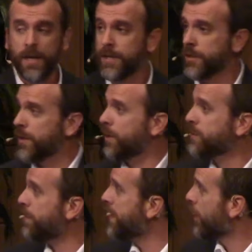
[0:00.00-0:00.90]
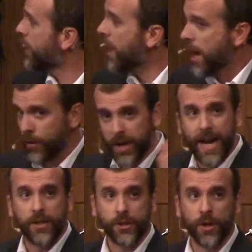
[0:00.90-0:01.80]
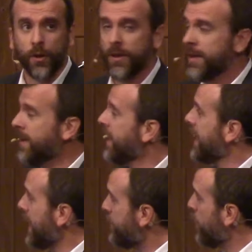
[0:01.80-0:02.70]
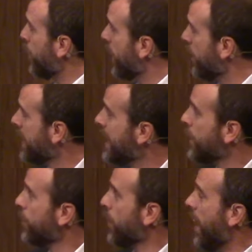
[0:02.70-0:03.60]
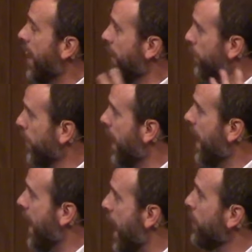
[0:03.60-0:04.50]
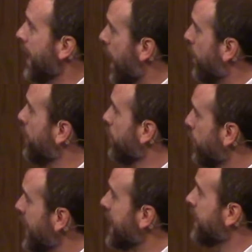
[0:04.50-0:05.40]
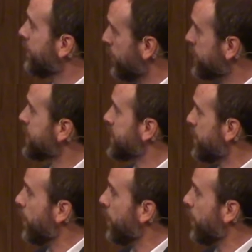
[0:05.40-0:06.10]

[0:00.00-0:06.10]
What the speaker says: So those will be our congregational, if you will, out loud reading verses.